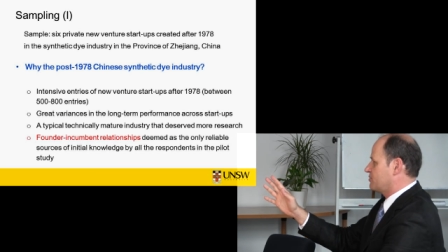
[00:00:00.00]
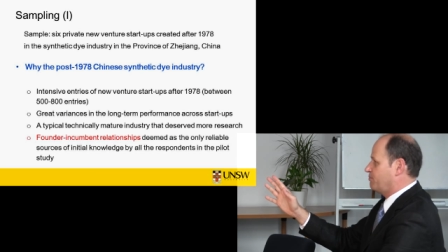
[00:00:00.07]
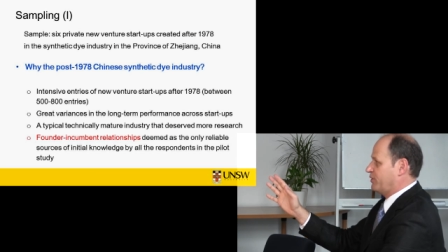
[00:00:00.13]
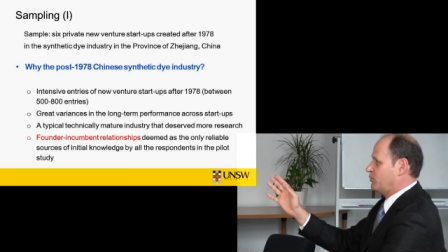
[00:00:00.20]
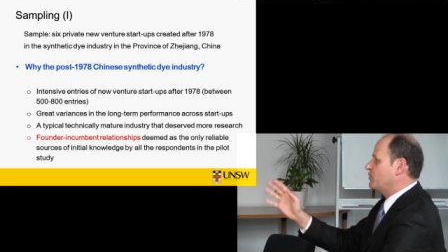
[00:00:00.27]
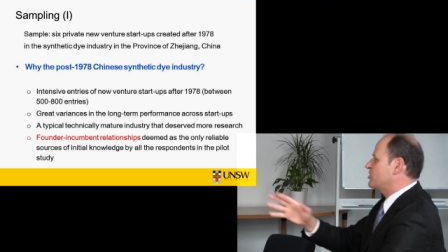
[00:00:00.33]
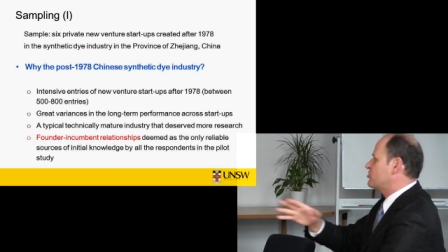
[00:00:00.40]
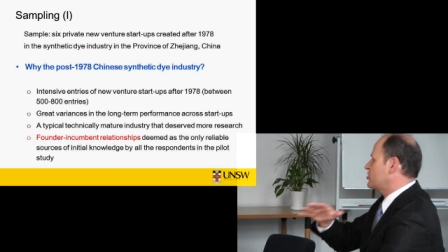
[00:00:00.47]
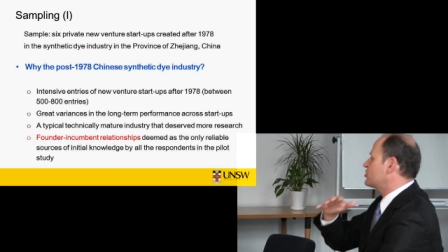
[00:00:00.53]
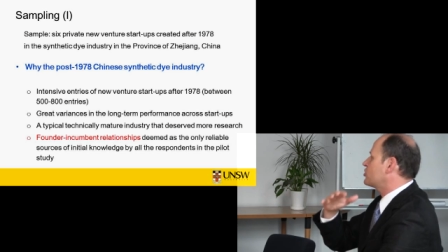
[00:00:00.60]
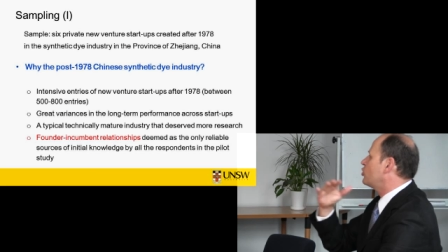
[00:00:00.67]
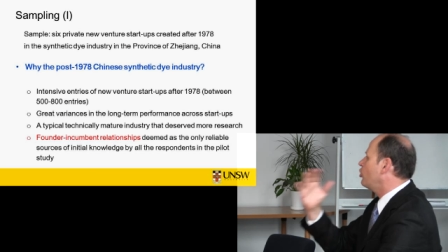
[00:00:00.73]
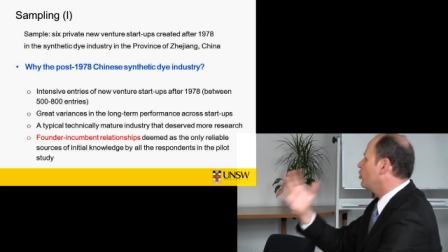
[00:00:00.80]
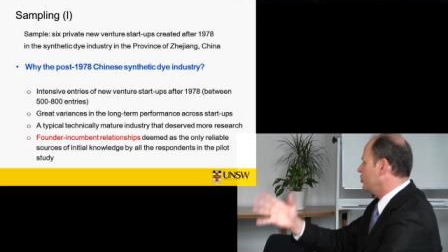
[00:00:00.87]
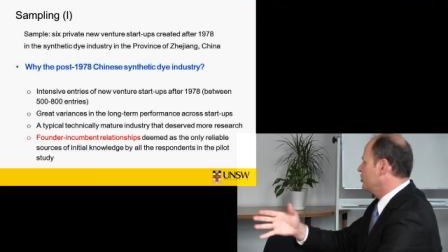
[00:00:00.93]
but we
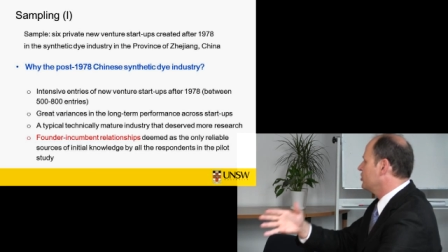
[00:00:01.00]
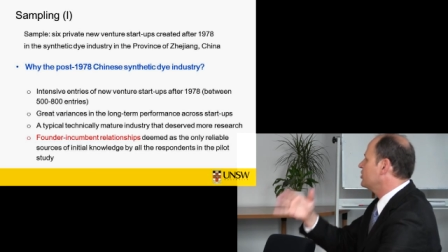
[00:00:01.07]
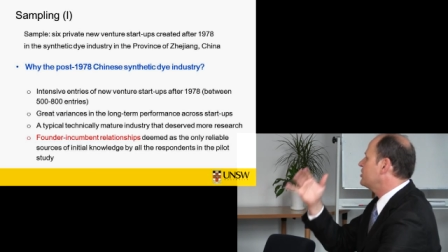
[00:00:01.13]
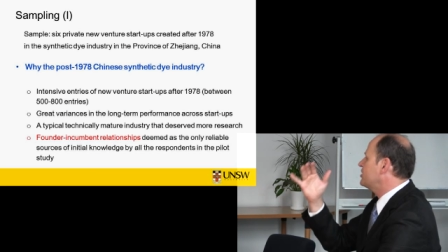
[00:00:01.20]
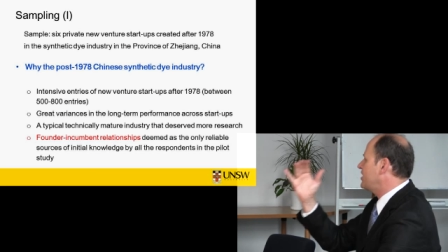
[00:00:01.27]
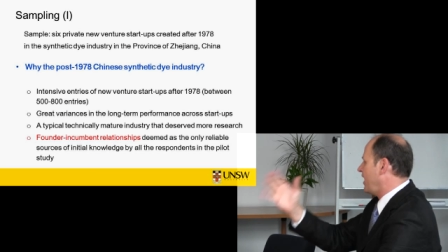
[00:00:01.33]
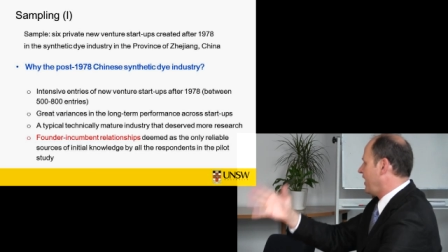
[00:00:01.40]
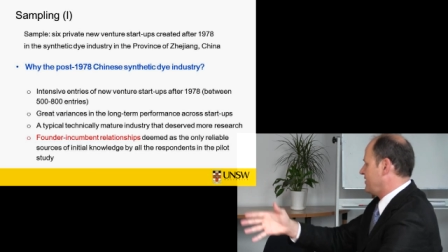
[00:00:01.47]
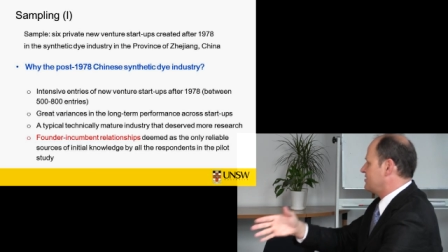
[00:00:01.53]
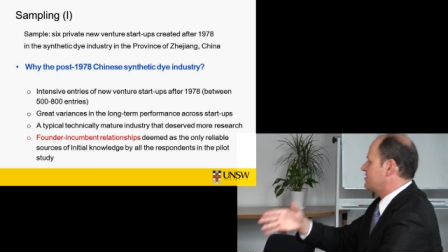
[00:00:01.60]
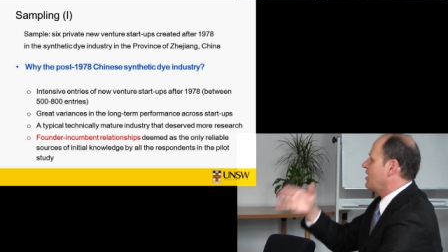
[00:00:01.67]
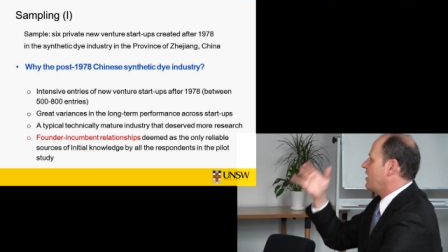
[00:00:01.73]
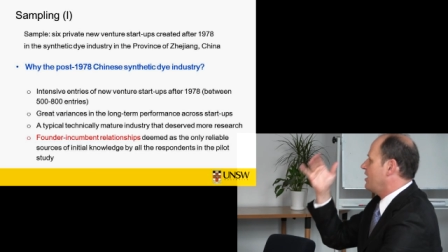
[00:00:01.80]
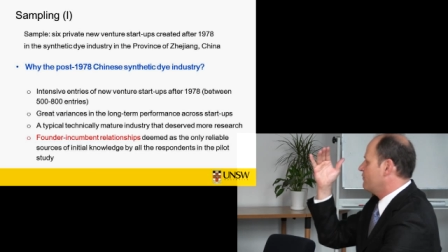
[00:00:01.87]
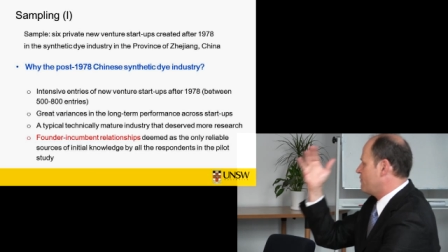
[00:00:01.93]
just couldn't
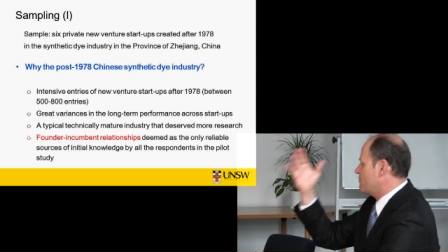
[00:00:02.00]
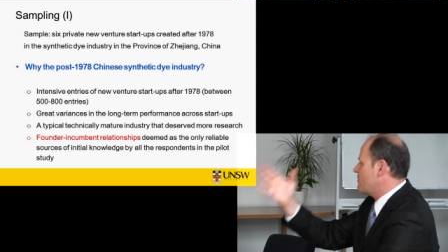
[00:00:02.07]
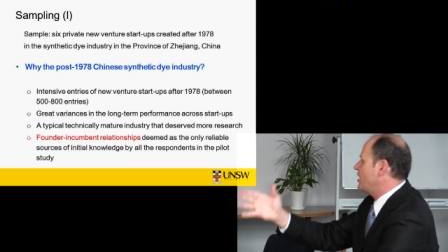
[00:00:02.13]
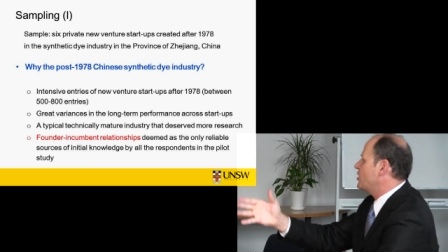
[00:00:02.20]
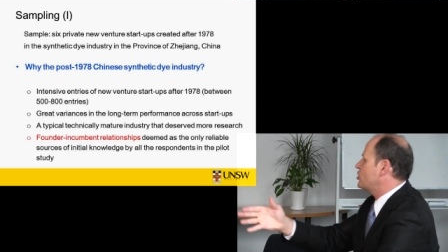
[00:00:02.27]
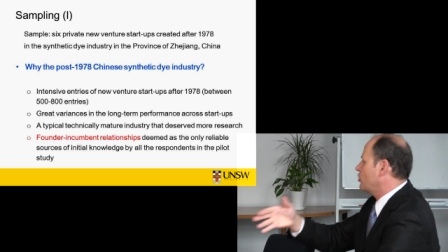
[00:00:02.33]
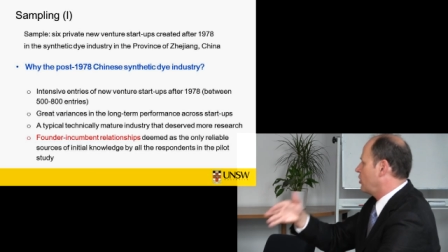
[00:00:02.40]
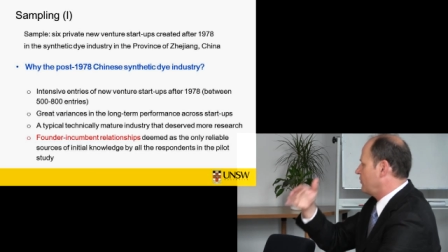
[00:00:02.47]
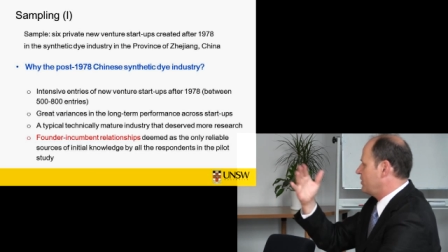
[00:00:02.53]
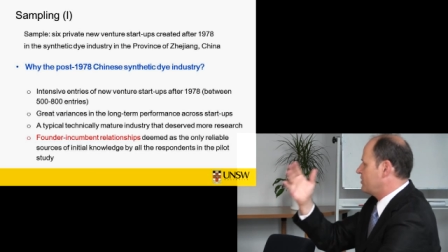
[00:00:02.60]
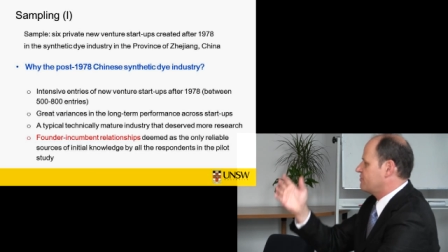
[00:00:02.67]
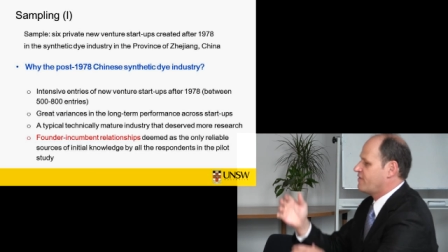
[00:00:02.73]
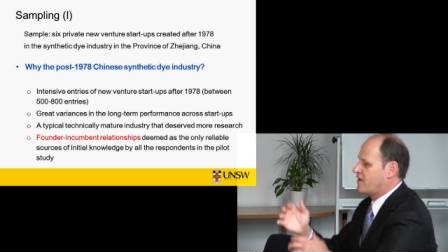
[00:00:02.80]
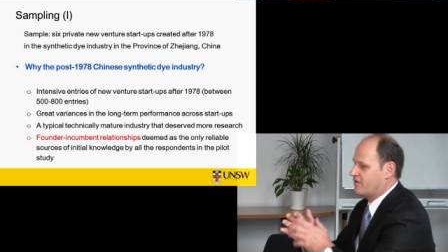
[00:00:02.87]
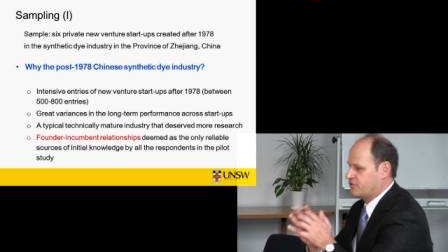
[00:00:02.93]
get information on
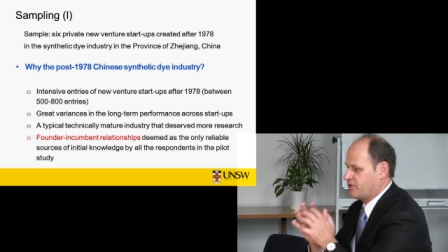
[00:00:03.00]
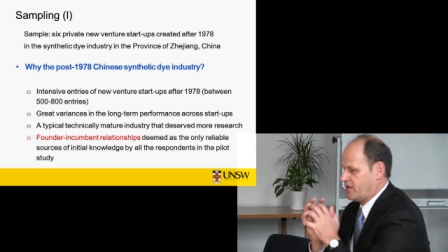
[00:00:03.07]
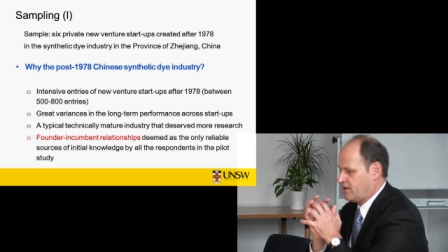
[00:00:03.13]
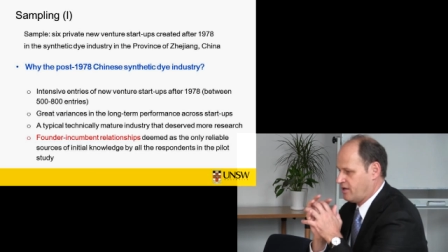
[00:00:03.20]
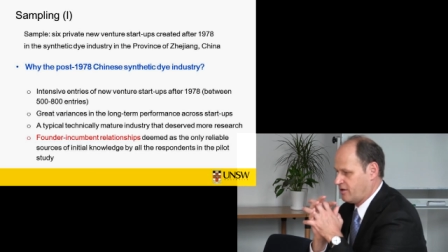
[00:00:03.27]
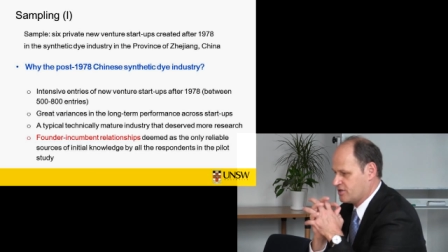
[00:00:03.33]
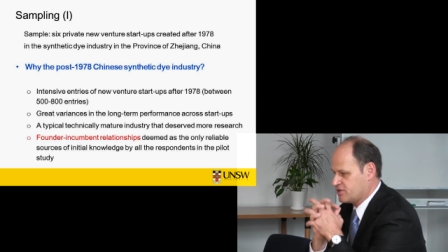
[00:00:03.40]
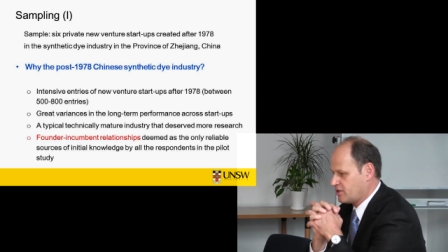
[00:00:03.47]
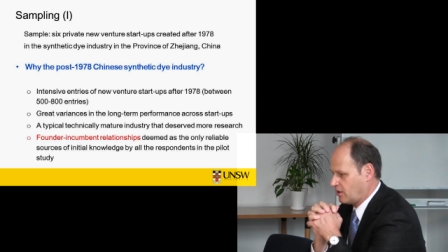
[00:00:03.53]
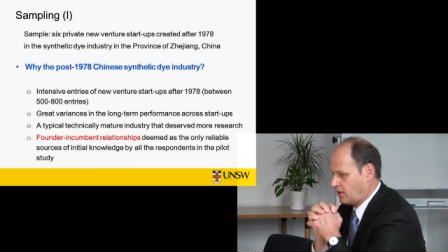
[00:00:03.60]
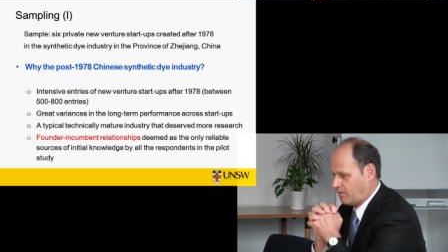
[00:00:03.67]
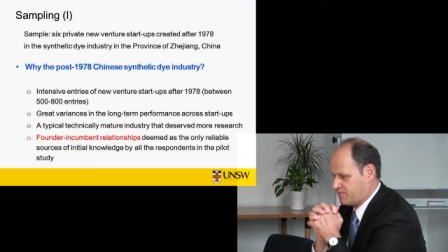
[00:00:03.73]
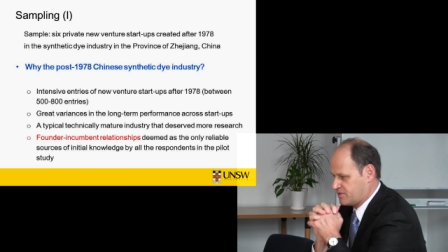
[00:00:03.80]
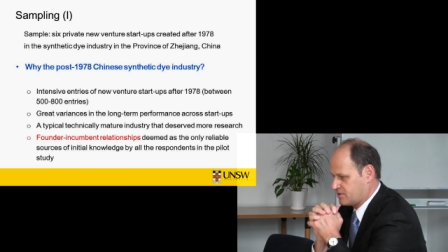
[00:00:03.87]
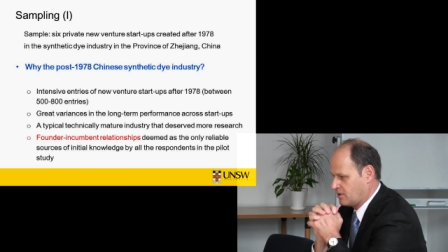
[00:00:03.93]
these 500 to 800
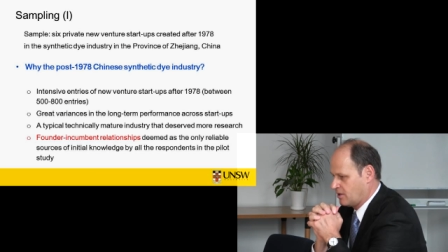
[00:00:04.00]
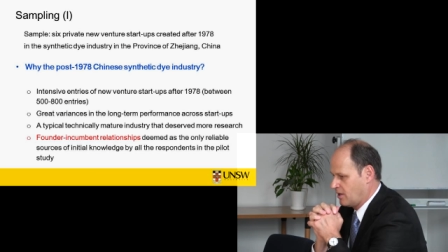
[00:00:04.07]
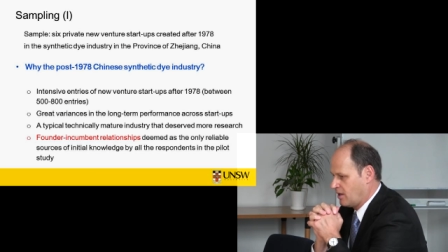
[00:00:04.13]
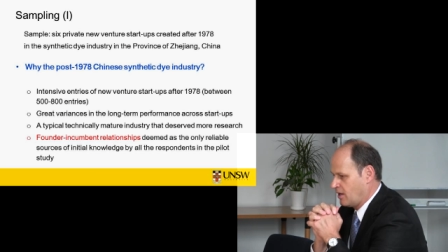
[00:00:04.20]
startups.